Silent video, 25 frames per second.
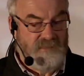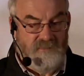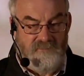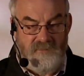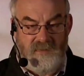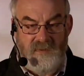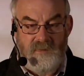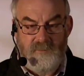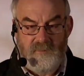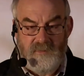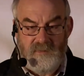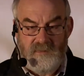
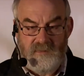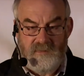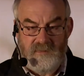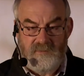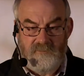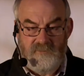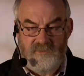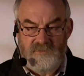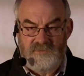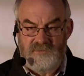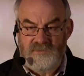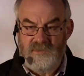development
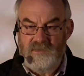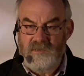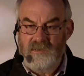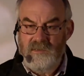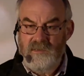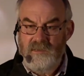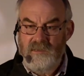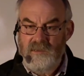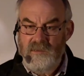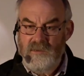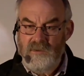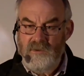language,
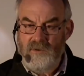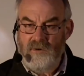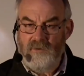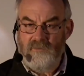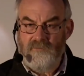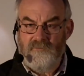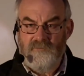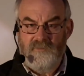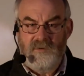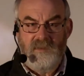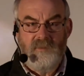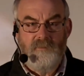
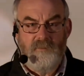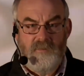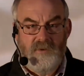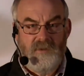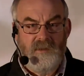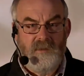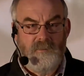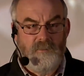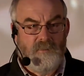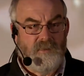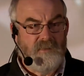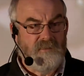got
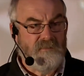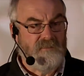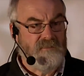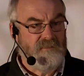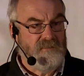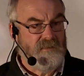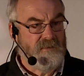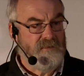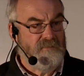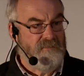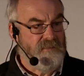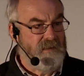
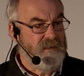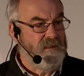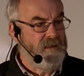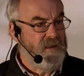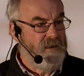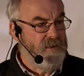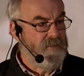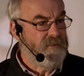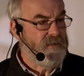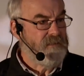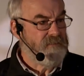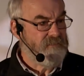repurposed to create
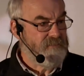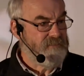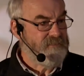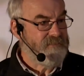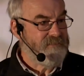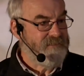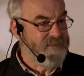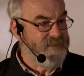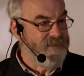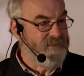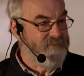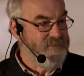
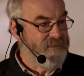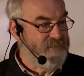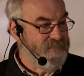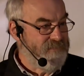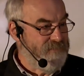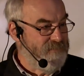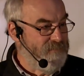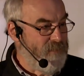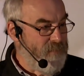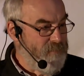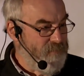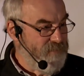the
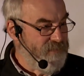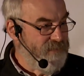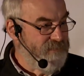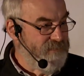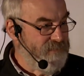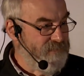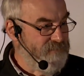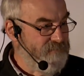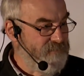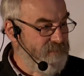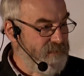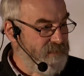OS
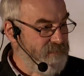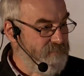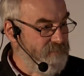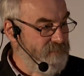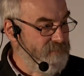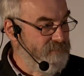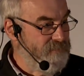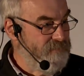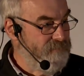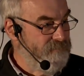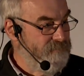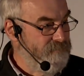operating
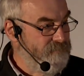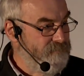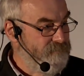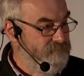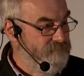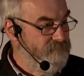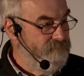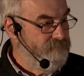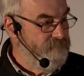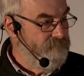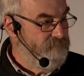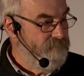environment.
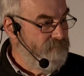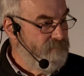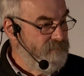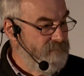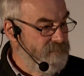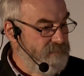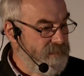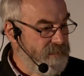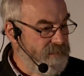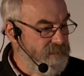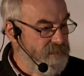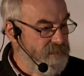Now